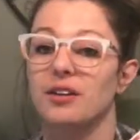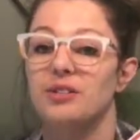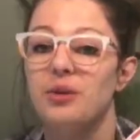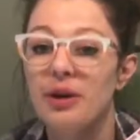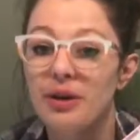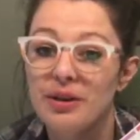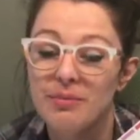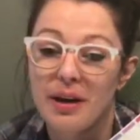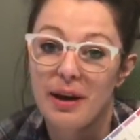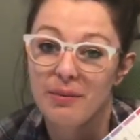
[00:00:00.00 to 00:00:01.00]
So here is
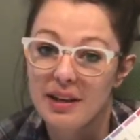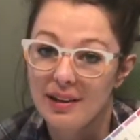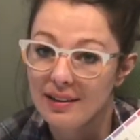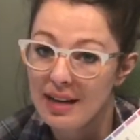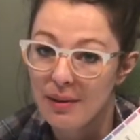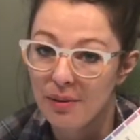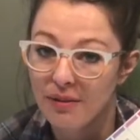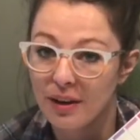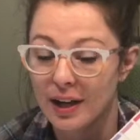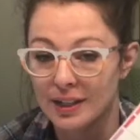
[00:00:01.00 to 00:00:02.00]
my updated table of
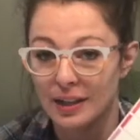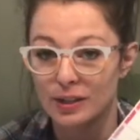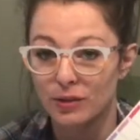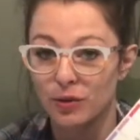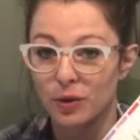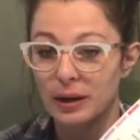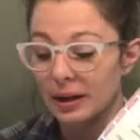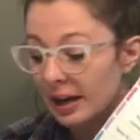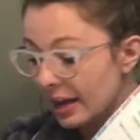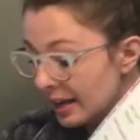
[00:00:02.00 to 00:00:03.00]
contents for
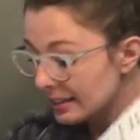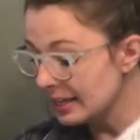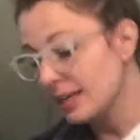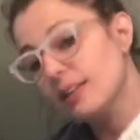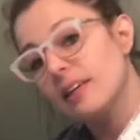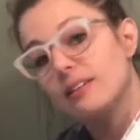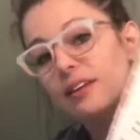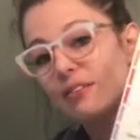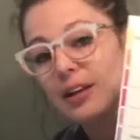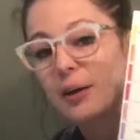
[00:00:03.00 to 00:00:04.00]
daily
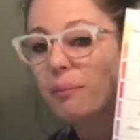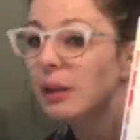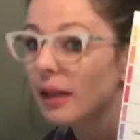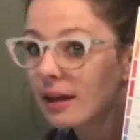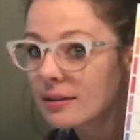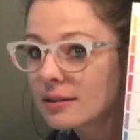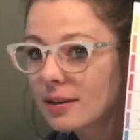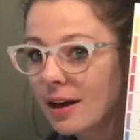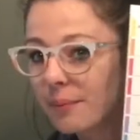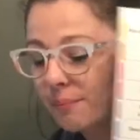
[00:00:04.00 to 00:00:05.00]
living plus
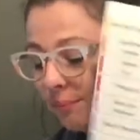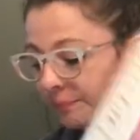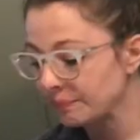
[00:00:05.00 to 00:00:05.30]
some.